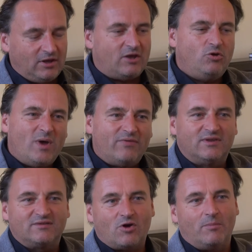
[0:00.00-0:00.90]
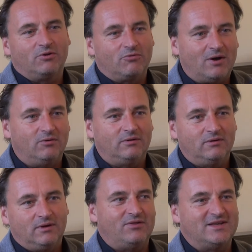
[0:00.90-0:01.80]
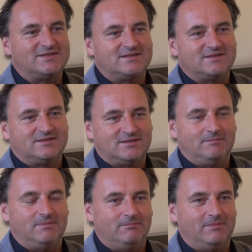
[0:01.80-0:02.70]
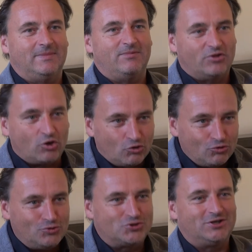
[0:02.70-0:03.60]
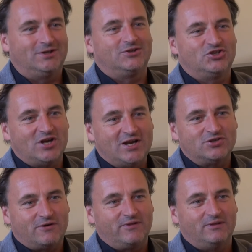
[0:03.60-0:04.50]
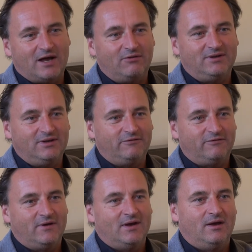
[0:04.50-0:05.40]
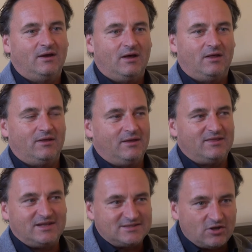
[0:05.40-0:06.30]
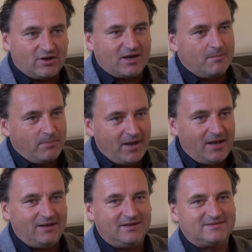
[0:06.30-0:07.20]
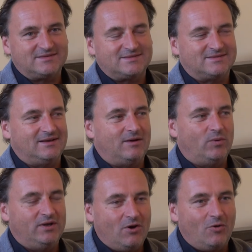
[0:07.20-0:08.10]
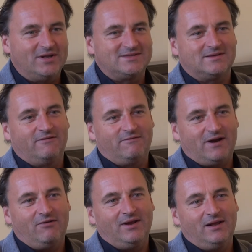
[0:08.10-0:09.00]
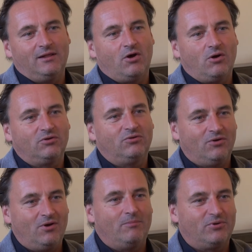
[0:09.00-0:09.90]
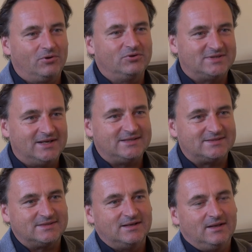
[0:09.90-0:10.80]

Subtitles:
you get this common ground. This is the crucial change of the narrative. It's not a campaign. We know it's a very long-term process,